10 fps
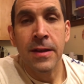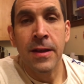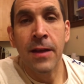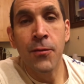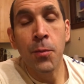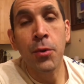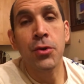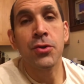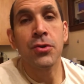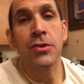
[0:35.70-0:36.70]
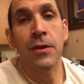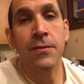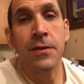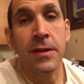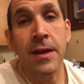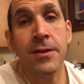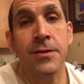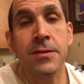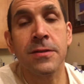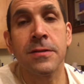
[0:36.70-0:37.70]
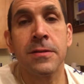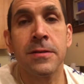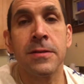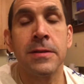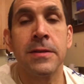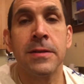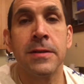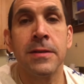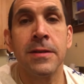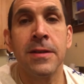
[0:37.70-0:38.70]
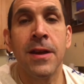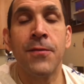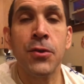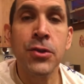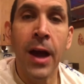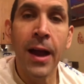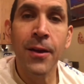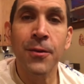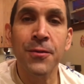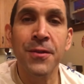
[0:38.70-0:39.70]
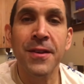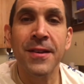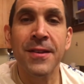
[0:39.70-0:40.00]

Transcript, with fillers: have you pushed yourself to the edges? If a child